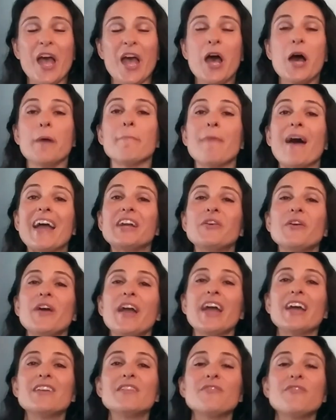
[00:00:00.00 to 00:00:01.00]
My
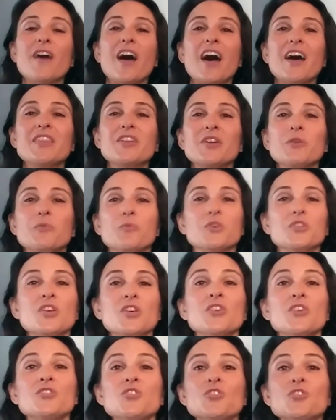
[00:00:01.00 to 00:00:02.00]
grandfather was
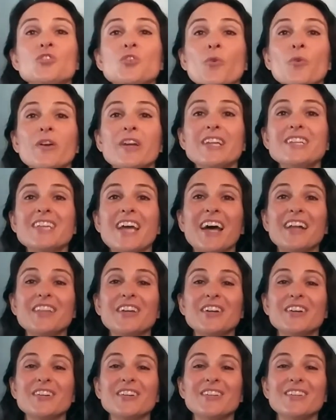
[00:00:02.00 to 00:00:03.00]

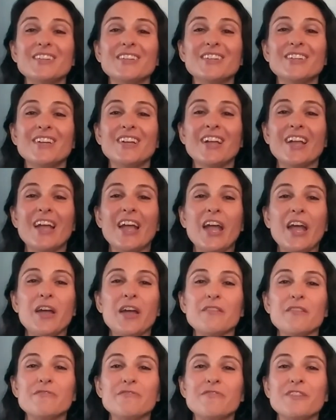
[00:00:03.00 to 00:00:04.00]
storyteller,
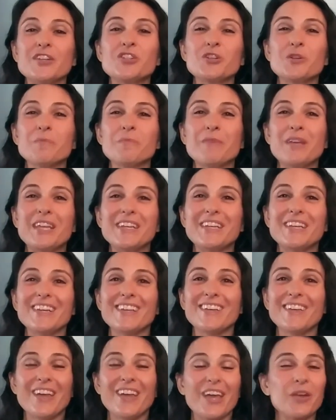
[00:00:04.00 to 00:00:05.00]
fisherman,
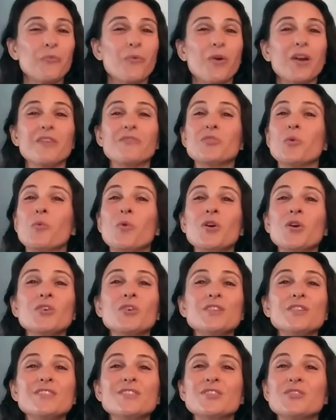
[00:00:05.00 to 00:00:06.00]
and one of the
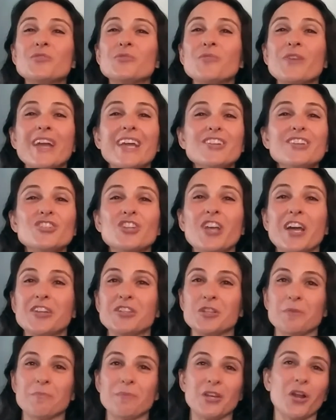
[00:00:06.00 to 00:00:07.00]
world's great
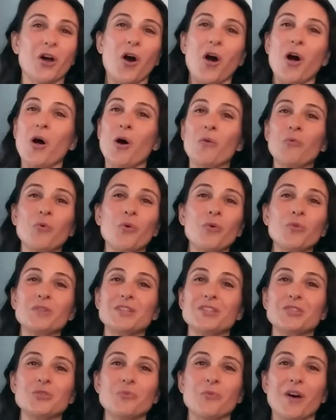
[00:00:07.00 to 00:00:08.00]
gentlemen all rolled
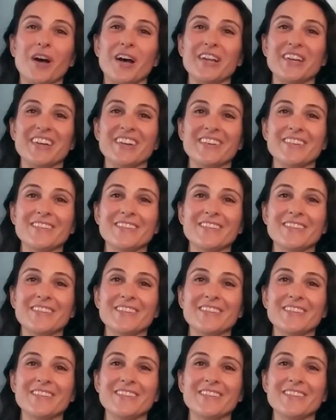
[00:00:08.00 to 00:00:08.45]
into one.